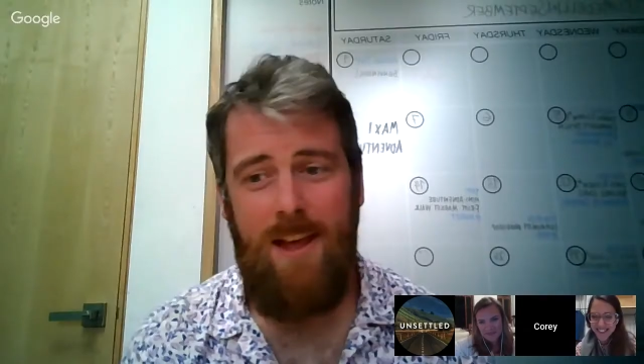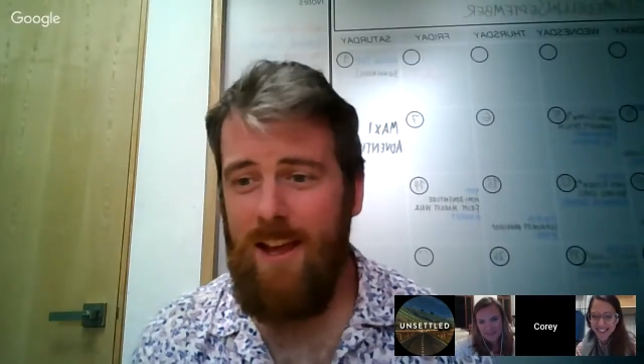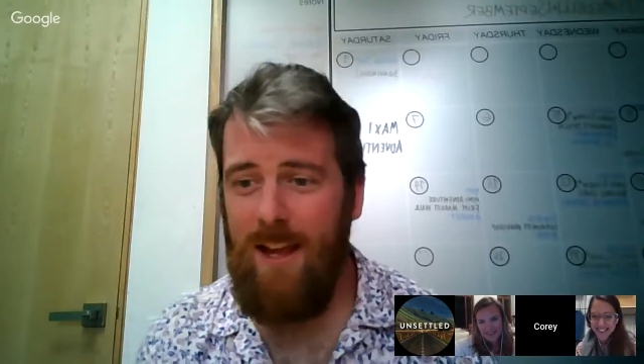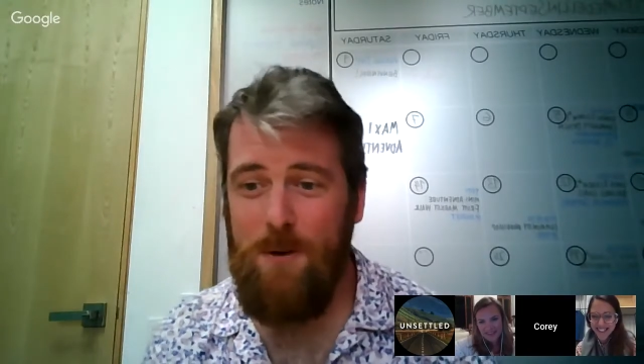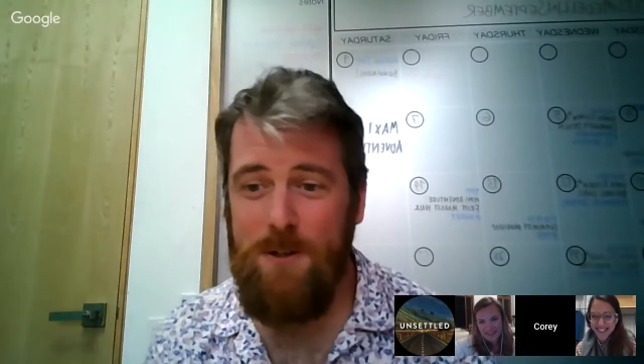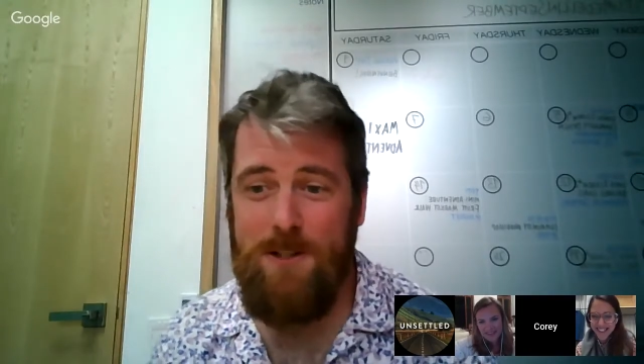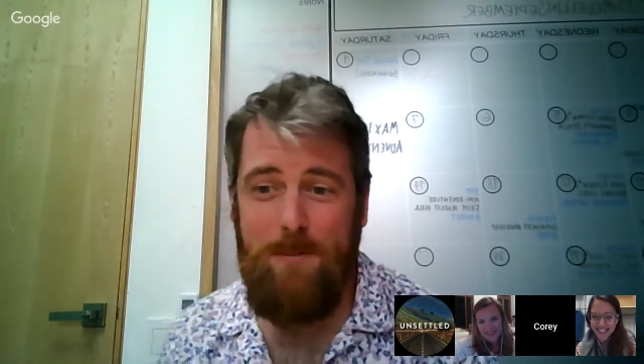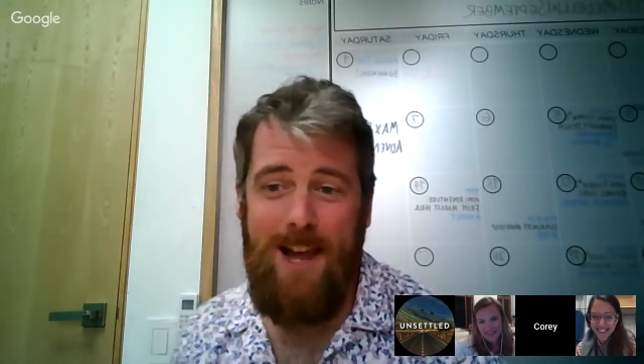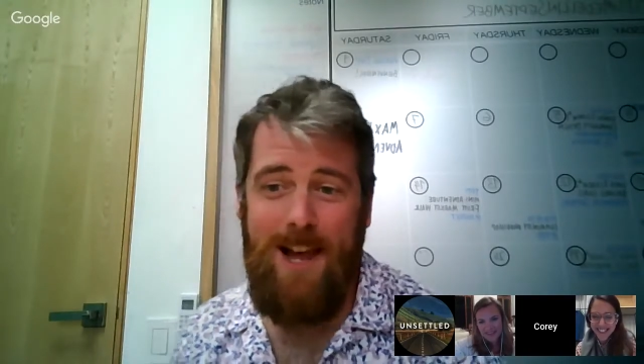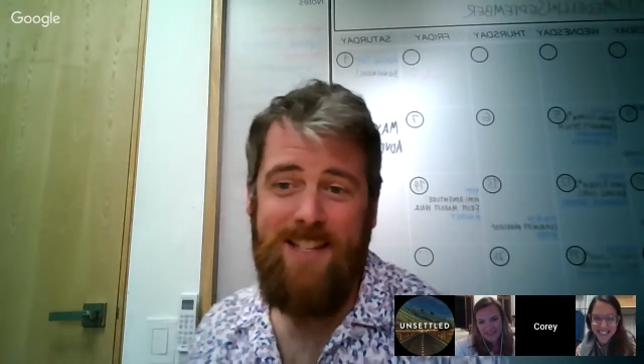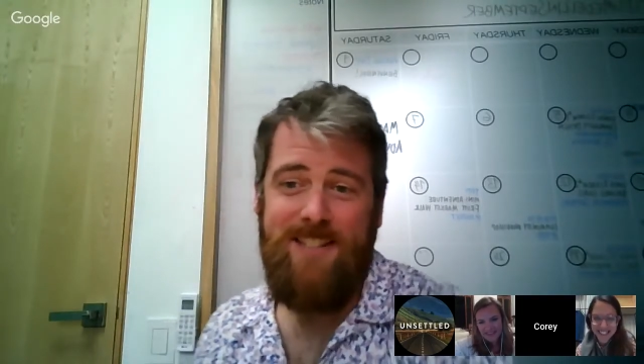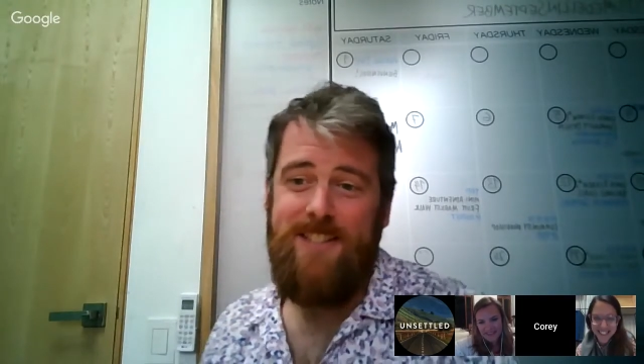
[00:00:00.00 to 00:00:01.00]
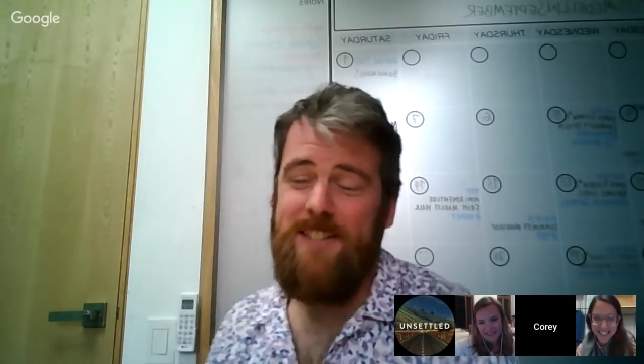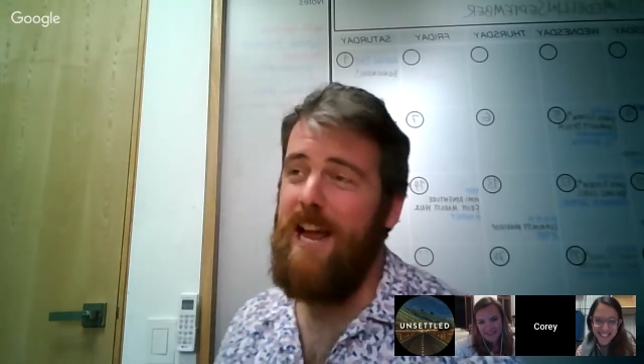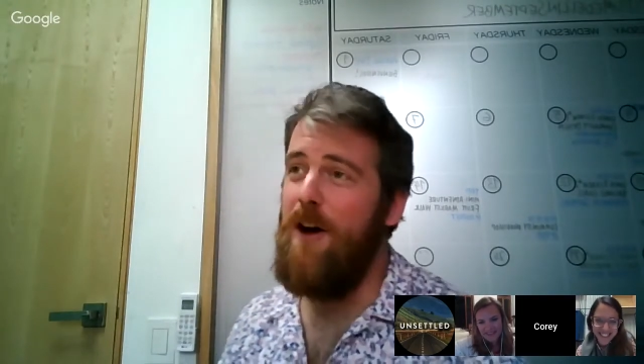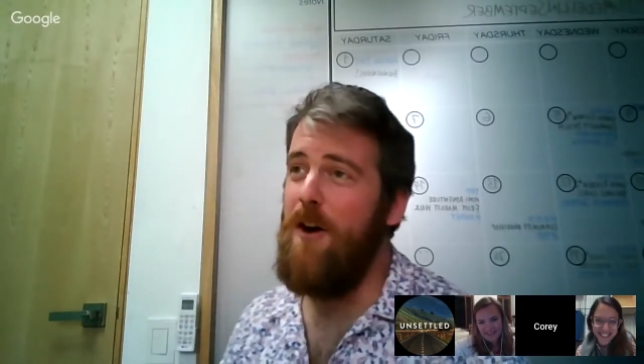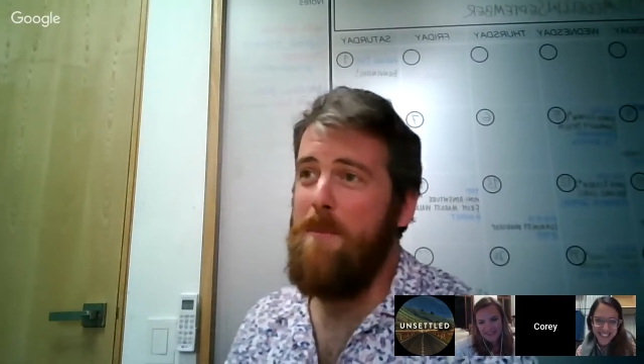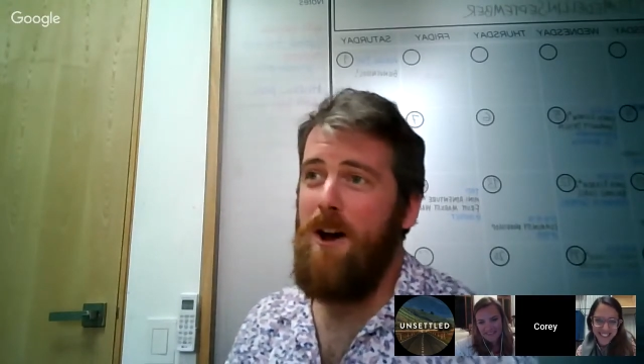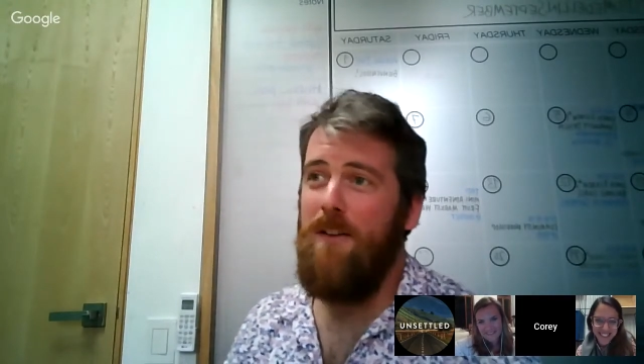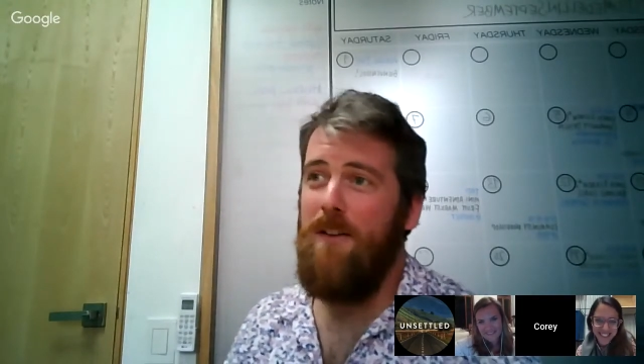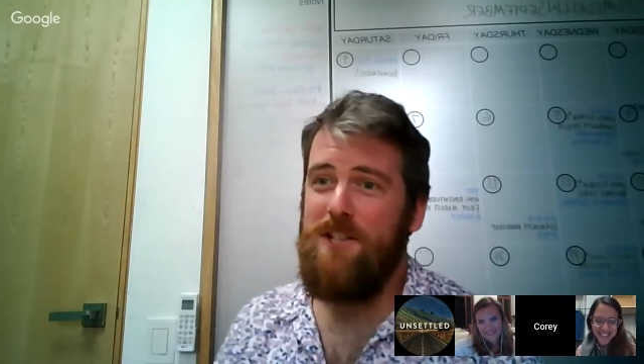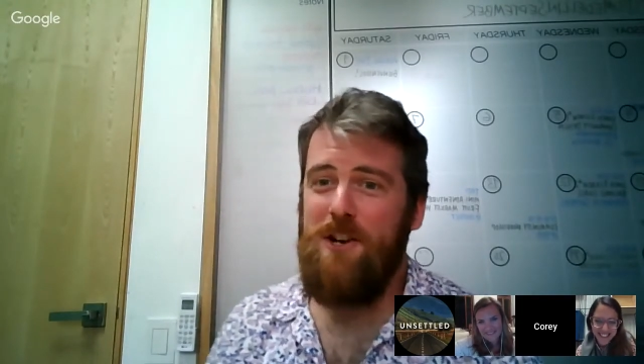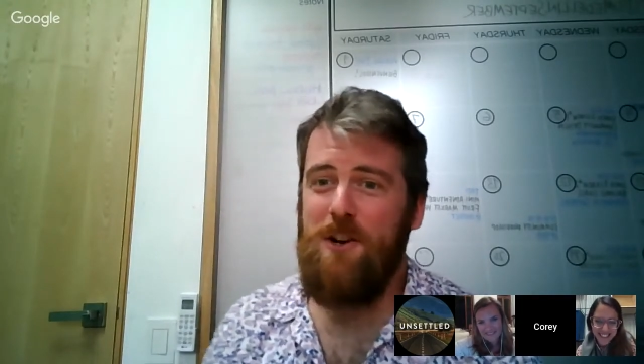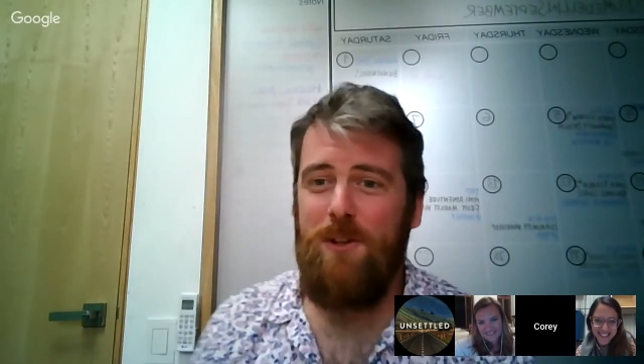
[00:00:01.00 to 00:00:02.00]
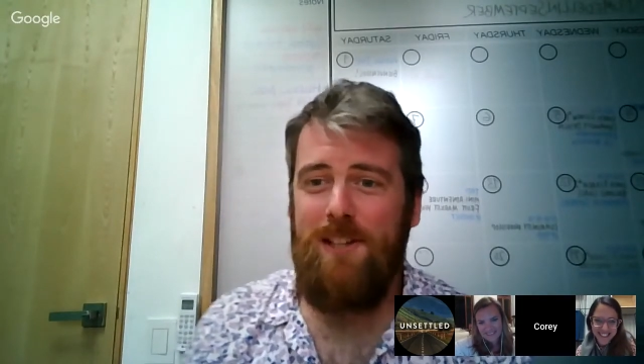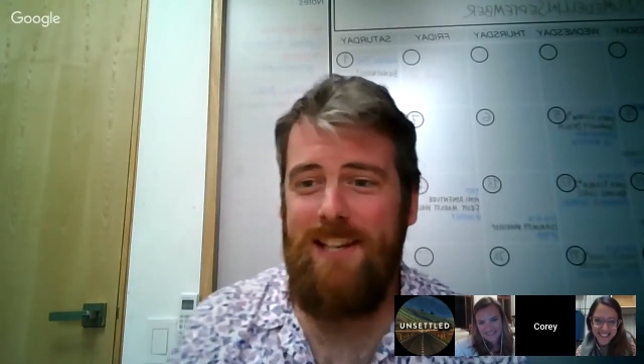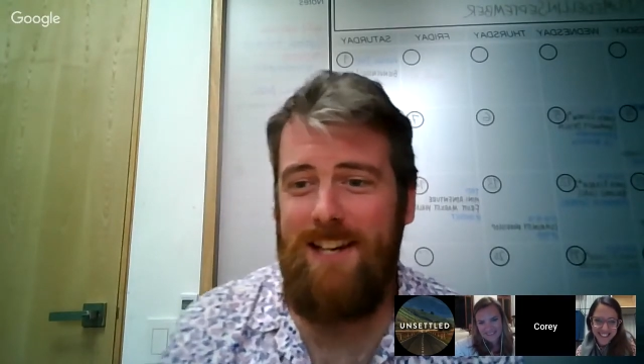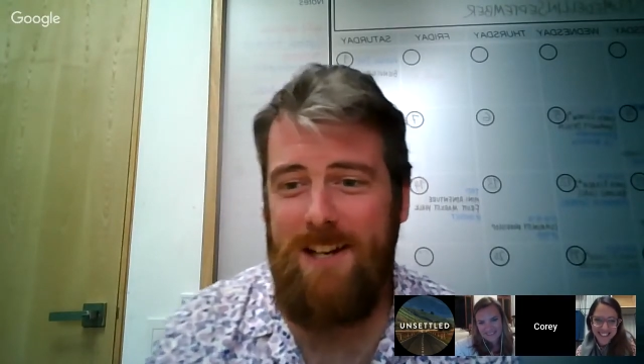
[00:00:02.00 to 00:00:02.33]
it was a blast. Now I'm off to go lead